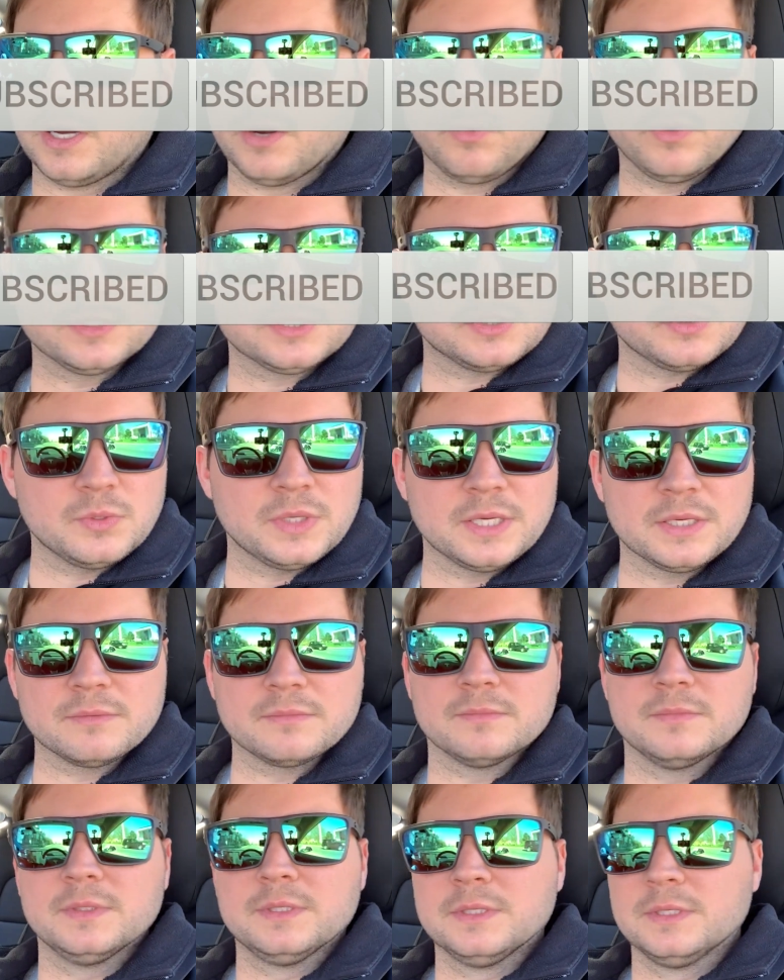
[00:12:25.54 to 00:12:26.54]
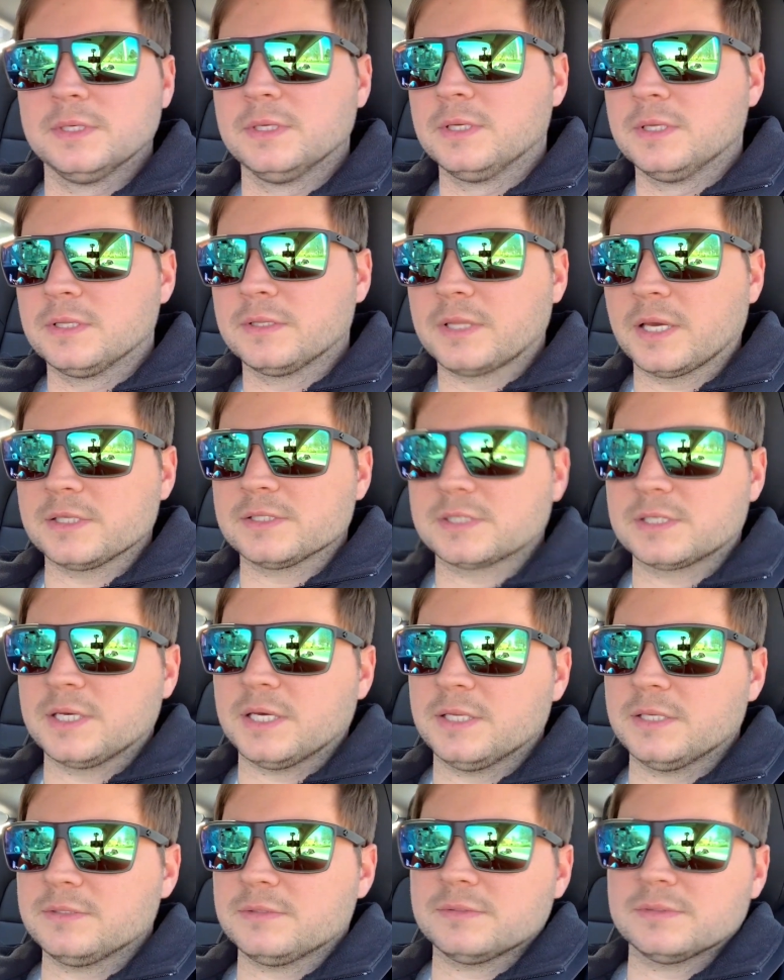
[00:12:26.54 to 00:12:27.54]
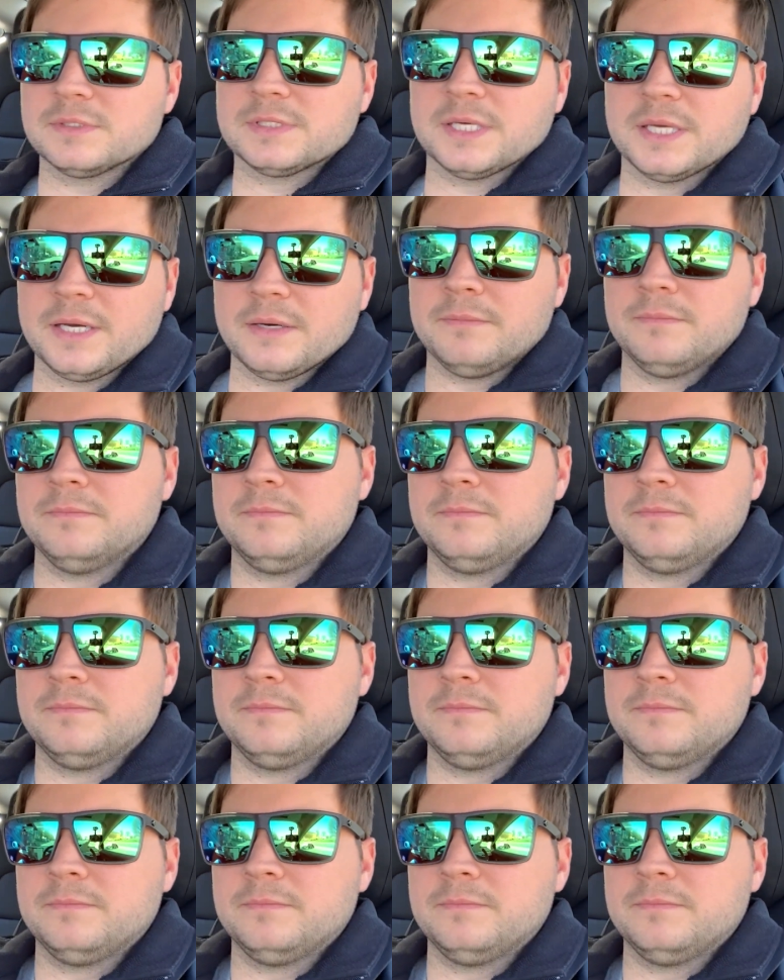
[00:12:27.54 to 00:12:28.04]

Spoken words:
once a week. Thanks again, see ya.